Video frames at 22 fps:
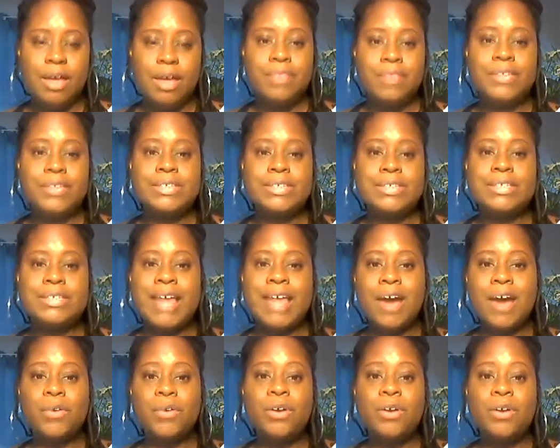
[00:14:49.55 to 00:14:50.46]
This is
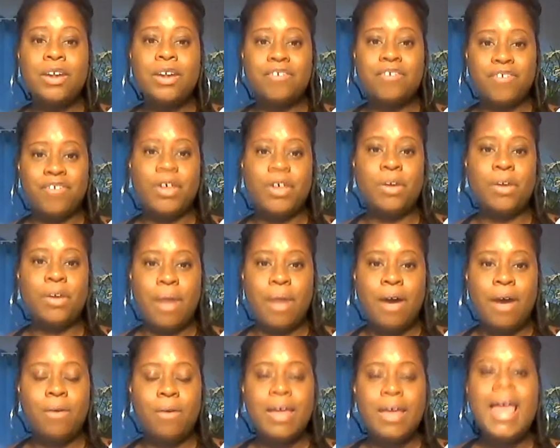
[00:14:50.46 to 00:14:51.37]
how you're going to figure
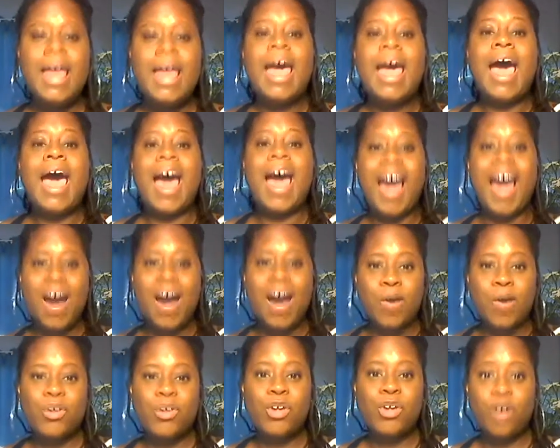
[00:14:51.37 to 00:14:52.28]
out
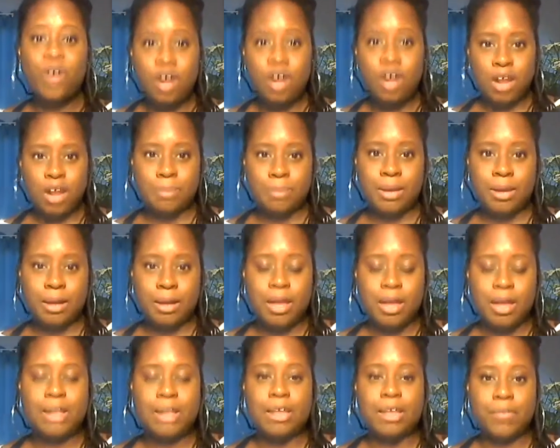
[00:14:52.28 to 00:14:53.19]
how you're going to be
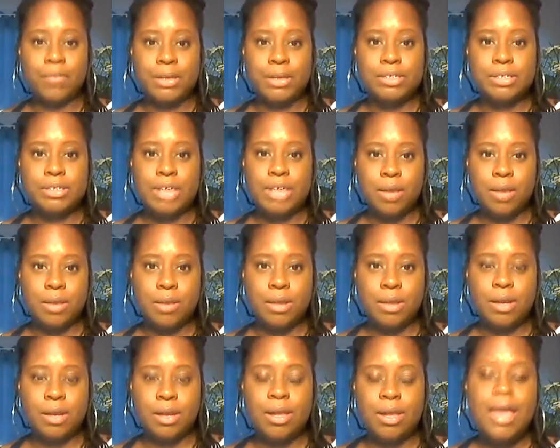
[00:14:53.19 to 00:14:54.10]
living
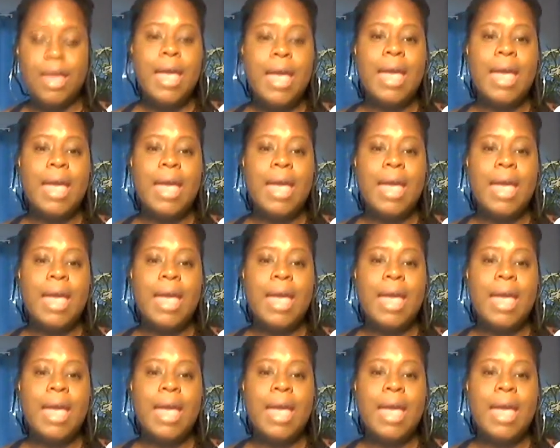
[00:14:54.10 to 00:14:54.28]
sacredly